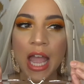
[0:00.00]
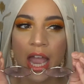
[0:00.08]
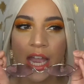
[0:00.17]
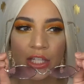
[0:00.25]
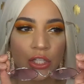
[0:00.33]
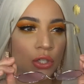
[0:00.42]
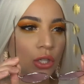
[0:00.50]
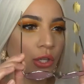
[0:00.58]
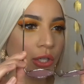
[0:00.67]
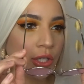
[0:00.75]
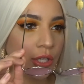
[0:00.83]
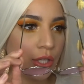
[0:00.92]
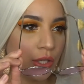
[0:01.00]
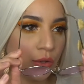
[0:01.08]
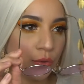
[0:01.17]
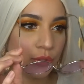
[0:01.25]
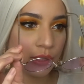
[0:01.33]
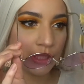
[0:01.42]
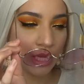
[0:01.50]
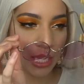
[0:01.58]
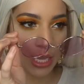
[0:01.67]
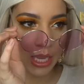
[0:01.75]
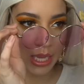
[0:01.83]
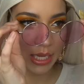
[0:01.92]
and to look cute
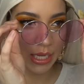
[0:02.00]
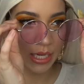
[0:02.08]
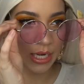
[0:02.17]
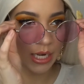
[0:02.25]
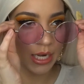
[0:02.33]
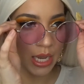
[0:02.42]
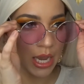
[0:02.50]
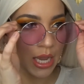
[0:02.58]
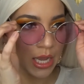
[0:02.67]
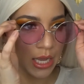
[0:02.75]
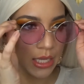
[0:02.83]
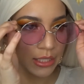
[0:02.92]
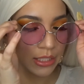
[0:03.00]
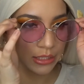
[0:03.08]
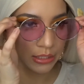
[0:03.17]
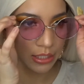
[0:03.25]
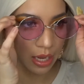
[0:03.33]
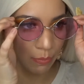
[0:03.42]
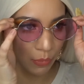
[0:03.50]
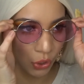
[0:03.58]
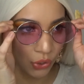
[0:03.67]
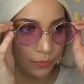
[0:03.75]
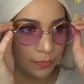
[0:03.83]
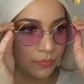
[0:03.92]
in the
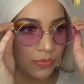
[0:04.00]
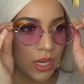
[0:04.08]
summer.